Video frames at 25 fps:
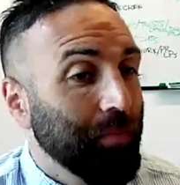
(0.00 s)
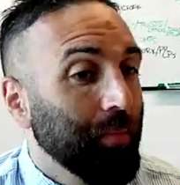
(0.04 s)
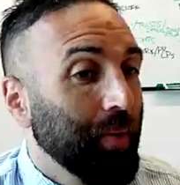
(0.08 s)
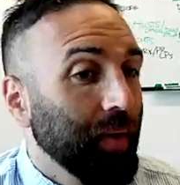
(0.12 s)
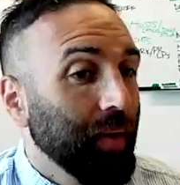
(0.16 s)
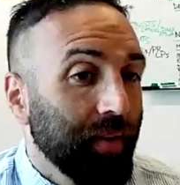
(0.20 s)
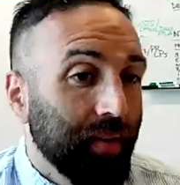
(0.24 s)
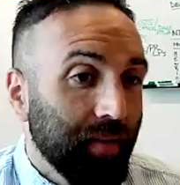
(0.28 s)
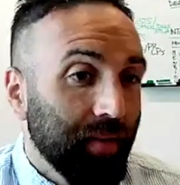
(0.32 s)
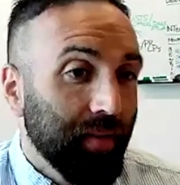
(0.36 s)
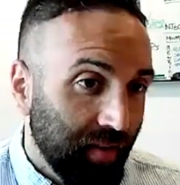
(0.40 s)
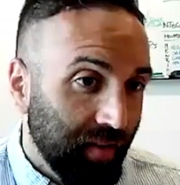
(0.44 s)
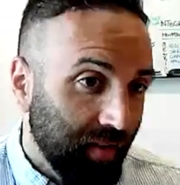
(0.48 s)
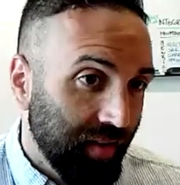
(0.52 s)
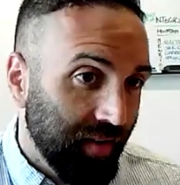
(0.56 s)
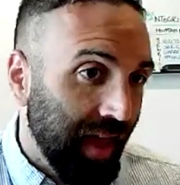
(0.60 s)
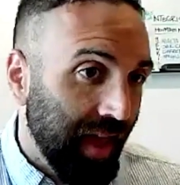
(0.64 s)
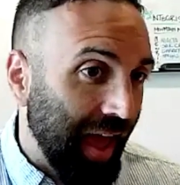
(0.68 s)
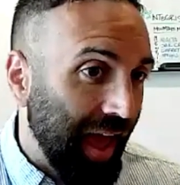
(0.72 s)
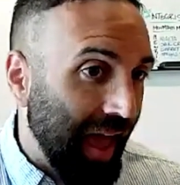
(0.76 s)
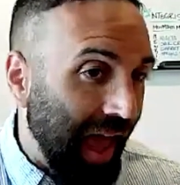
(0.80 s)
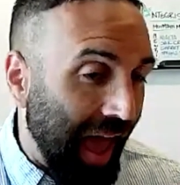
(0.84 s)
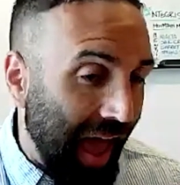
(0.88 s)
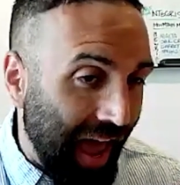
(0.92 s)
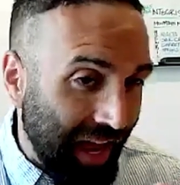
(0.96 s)
But
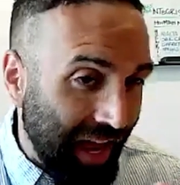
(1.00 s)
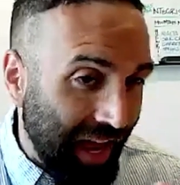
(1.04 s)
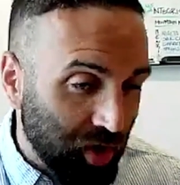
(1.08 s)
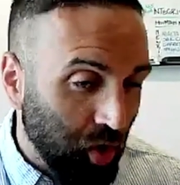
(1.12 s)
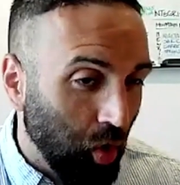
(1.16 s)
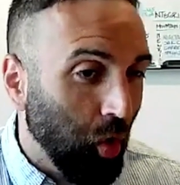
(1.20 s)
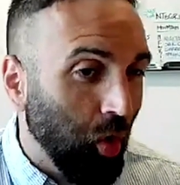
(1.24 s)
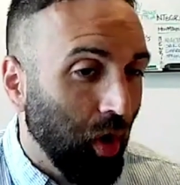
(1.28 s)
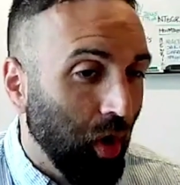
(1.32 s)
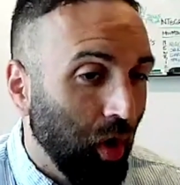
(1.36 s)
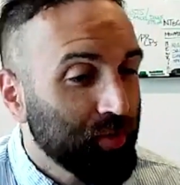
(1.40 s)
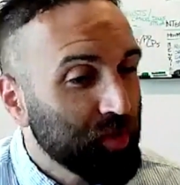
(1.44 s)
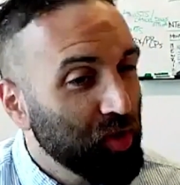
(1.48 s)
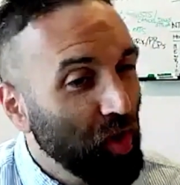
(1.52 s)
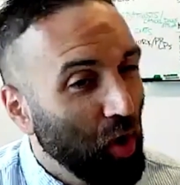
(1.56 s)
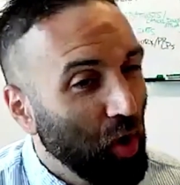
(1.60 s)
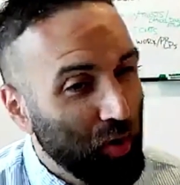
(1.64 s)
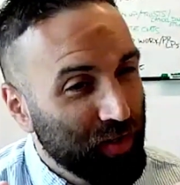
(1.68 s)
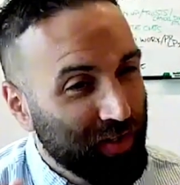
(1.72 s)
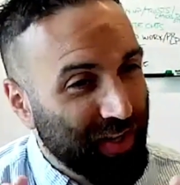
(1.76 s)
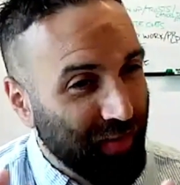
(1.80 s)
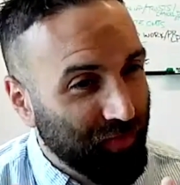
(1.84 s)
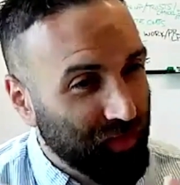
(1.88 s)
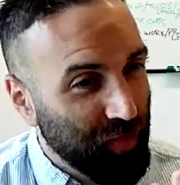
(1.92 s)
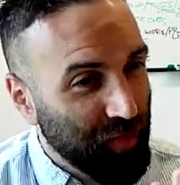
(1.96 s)
S corps, you always
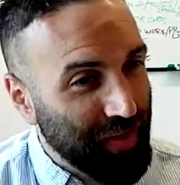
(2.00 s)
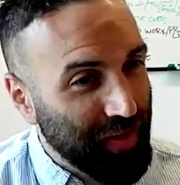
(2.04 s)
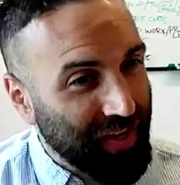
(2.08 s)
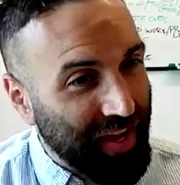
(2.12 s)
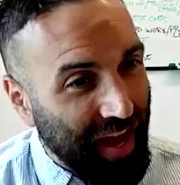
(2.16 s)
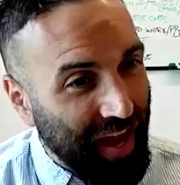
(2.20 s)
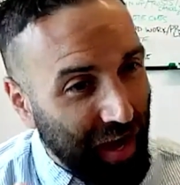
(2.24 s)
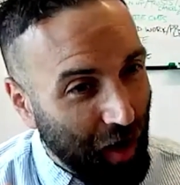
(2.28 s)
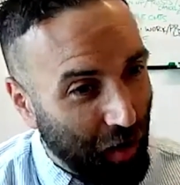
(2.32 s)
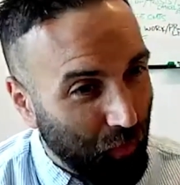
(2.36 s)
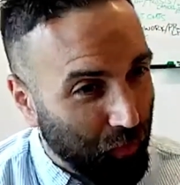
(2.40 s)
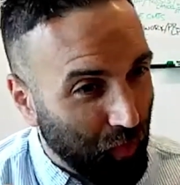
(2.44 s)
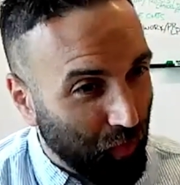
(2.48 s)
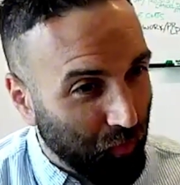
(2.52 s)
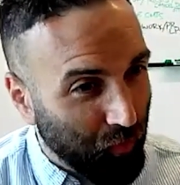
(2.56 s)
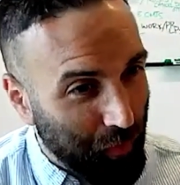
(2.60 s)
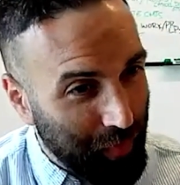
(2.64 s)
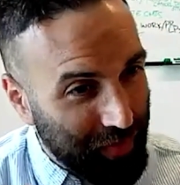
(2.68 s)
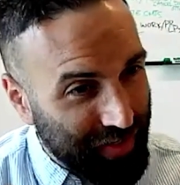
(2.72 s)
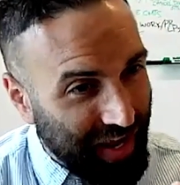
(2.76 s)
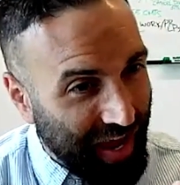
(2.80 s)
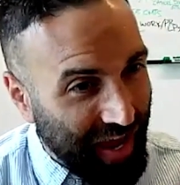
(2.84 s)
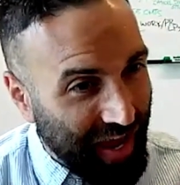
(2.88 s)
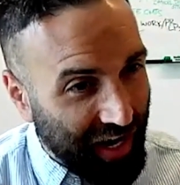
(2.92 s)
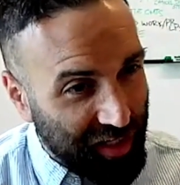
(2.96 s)
have to be careful from a
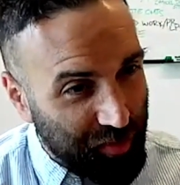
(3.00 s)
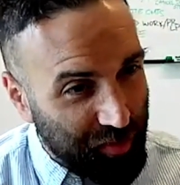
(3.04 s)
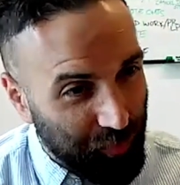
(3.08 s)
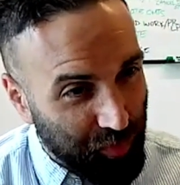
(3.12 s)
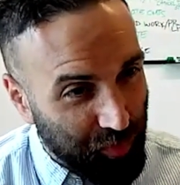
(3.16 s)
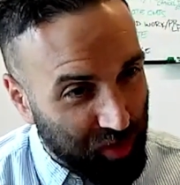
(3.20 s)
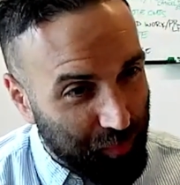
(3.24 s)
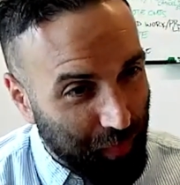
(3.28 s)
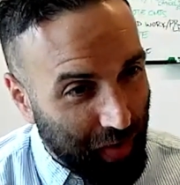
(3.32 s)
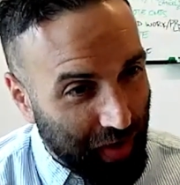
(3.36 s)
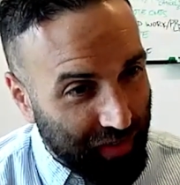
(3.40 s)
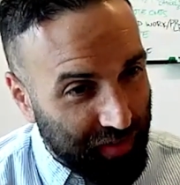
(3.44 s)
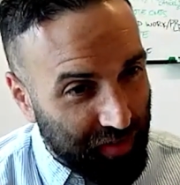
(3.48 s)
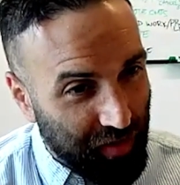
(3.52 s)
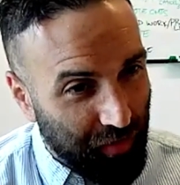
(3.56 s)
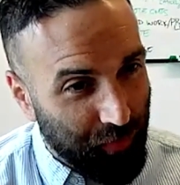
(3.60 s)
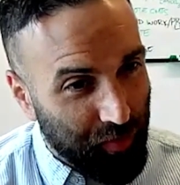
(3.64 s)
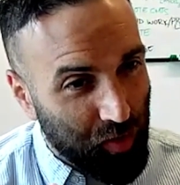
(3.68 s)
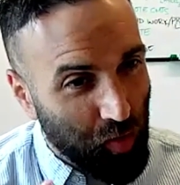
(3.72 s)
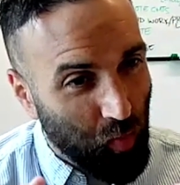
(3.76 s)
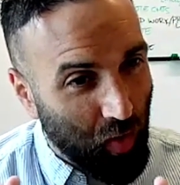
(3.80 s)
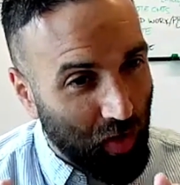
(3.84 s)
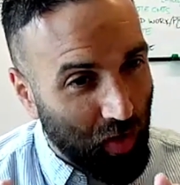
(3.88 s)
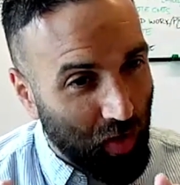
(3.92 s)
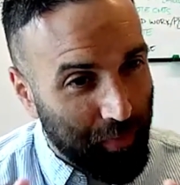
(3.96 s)
tax perspective, and
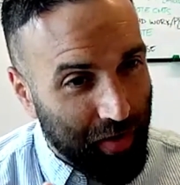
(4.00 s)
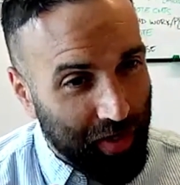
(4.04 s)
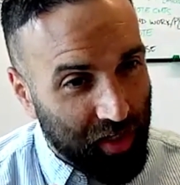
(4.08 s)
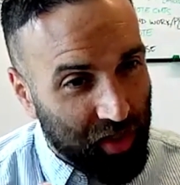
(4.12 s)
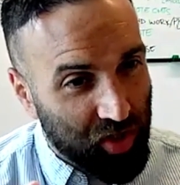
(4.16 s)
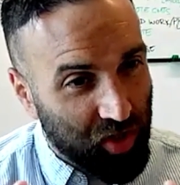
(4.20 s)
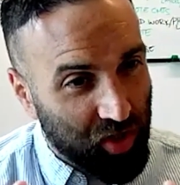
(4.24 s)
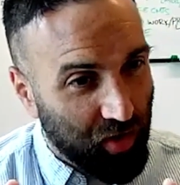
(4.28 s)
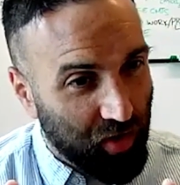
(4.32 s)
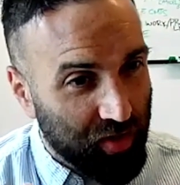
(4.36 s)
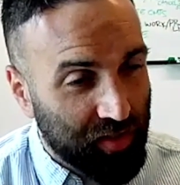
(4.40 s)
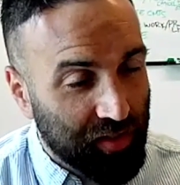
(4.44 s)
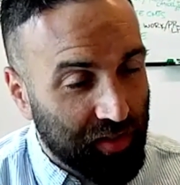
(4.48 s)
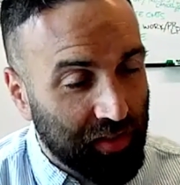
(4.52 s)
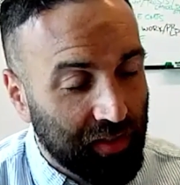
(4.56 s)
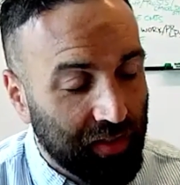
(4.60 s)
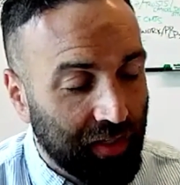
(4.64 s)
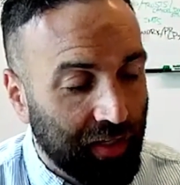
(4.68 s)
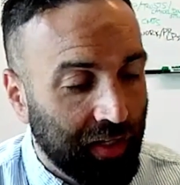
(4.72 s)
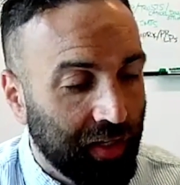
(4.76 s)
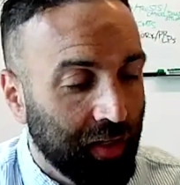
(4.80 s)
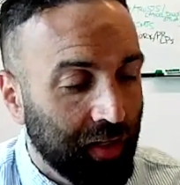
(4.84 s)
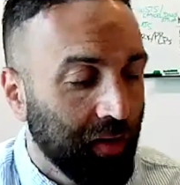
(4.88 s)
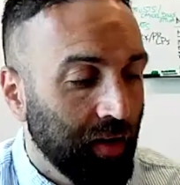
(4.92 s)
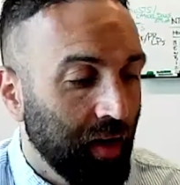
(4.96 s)
you want to make sure it's
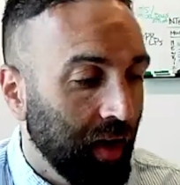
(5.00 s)
clean.